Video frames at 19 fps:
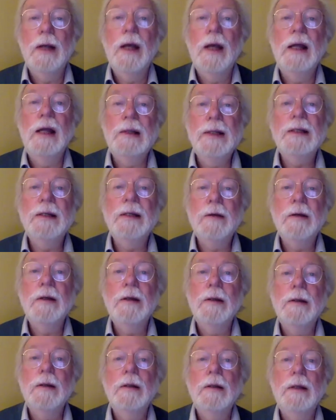a link
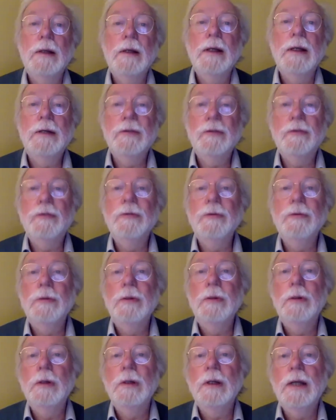
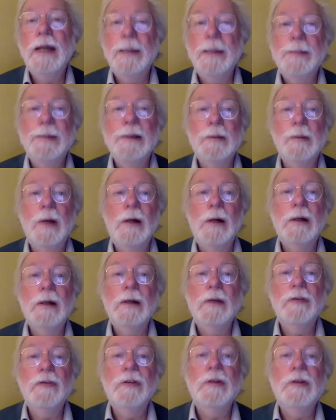into capital
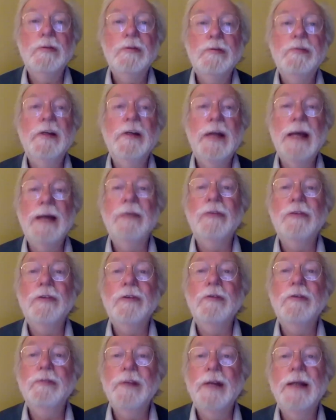markets, into finance,
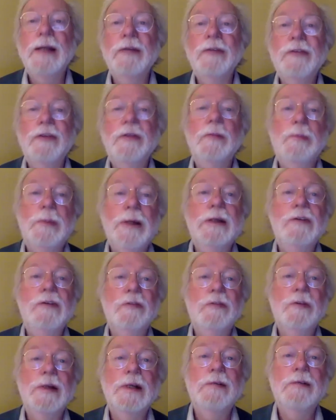the finance that pays
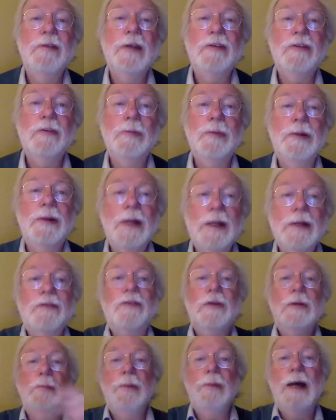for the investment. That's
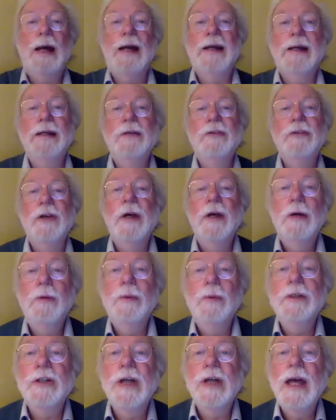the package
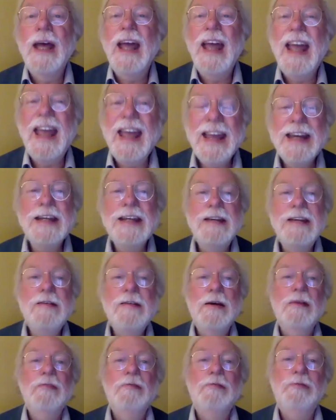which
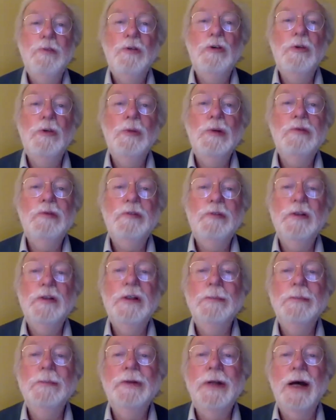any formal
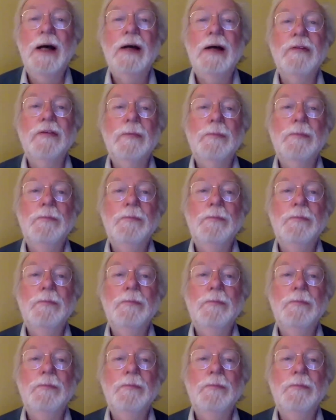firm does.